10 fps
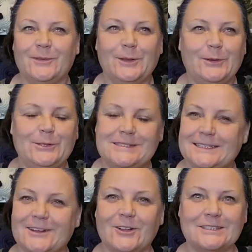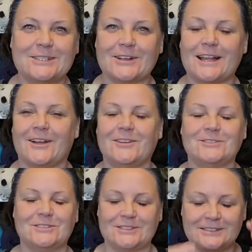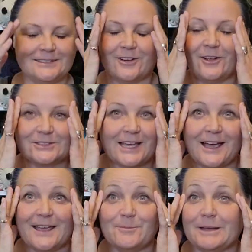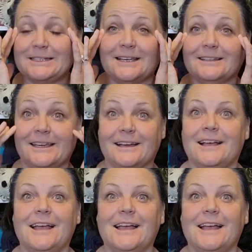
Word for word: I'm losing all, all, all time, I tell you.